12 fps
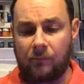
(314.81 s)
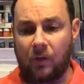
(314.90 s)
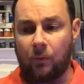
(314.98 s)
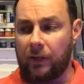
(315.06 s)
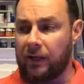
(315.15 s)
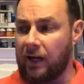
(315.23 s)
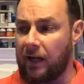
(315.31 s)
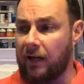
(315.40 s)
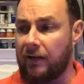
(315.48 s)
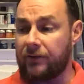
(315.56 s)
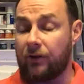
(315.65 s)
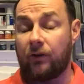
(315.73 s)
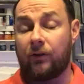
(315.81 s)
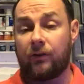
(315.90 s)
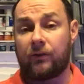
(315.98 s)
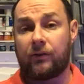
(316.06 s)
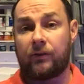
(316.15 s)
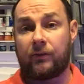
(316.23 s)
We had
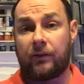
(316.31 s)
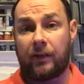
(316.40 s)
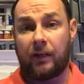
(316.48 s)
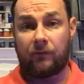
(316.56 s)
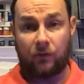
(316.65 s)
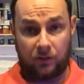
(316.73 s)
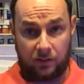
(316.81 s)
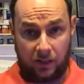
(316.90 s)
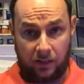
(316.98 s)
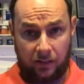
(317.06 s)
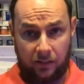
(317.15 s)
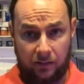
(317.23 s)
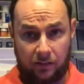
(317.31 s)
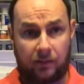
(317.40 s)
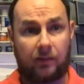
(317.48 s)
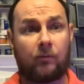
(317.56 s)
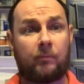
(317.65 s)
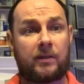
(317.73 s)
on the first night
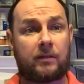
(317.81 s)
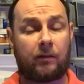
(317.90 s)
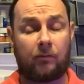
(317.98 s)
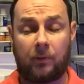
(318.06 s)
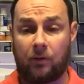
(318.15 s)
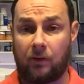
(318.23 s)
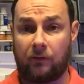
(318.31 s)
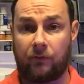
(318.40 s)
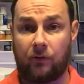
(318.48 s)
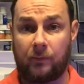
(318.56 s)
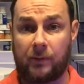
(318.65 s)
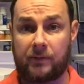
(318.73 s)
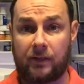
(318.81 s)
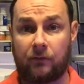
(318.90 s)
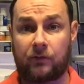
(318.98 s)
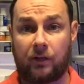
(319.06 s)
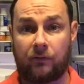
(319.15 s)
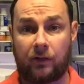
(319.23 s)
Mr. Guild Ball Informer
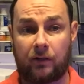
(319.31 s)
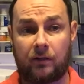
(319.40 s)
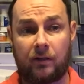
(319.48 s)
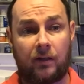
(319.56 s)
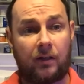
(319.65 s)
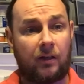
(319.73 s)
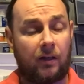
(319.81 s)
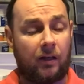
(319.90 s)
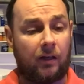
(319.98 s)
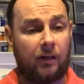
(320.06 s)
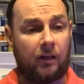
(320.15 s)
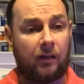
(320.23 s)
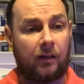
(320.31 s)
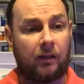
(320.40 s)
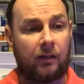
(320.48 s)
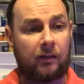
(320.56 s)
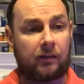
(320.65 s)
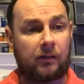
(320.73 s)
himself, Jay Finnegan,
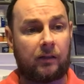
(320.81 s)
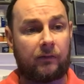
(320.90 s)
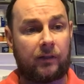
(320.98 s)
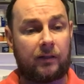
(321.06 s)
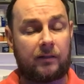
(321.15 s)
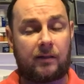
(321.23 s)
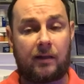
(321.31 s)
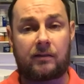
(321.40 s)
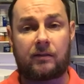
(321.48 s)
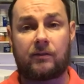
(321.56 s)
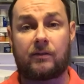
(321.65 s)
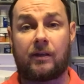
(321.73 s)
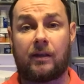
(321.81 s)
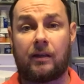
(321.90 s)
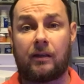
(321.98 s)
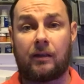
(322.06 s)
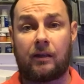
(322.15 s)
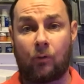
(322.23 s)
giving testers in
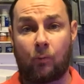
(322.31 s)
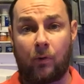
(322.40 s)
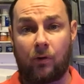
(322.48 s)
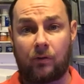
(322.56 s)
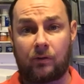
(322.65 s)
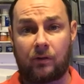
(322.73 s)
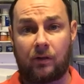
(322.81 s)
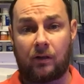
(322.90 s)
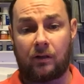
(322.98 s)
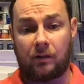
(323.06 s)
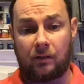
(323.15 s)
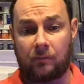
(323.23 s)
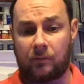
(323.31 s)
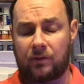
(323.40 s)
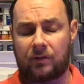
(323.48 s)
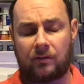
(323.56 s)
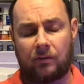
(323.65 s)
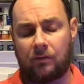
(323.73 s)
Guild Ball, which
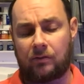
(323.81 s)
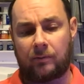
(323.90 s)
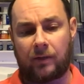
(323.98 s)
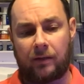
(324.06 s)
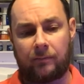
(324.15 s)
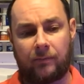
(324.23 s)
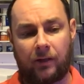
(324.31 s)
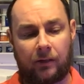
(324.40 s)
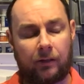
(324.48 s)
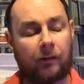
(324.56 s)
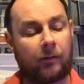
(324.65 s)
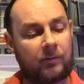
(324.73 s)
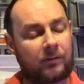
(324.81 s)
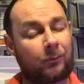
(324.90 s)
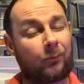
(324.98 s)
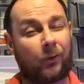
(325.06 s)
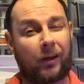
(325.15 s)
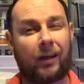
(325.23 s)
is an awesome game. I'm still
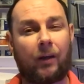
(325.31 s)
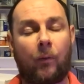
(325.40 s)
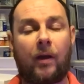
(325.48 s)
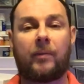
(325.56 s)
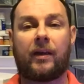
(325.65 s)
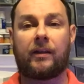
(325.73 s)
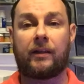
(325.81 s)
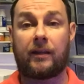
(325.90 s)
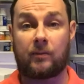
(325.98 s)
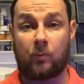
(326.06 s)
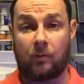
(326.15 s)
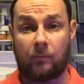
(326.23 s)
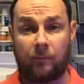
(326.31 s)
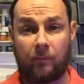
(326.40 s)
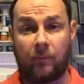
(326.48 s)
really wet behind the ears, but I'm